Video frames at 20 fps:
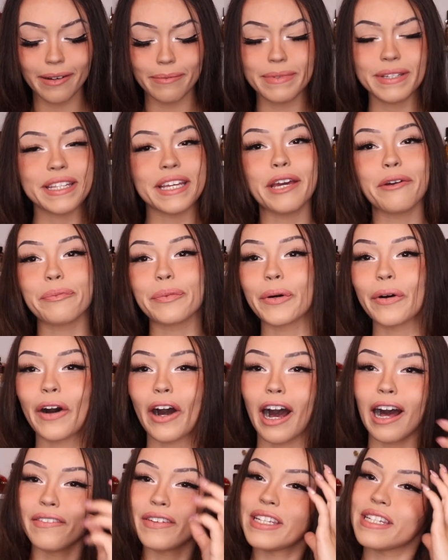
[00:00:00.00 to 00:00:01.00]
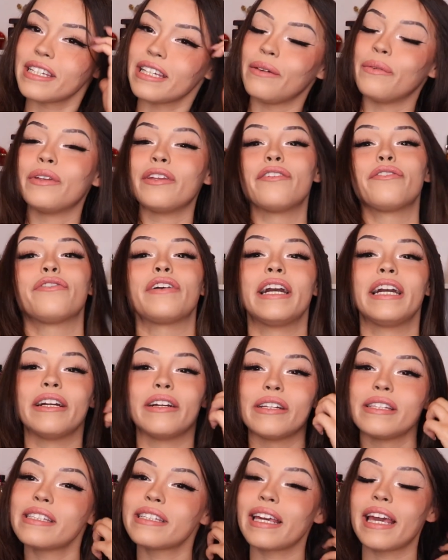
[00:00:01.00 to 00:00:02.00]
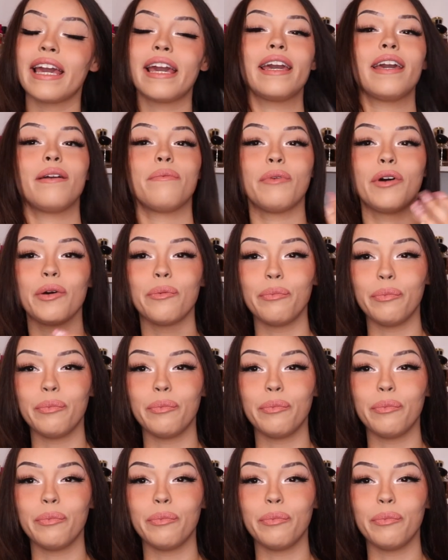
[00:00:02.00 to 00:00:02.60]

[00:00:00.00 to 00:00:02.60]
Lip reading: sample obviously when the fragrance came,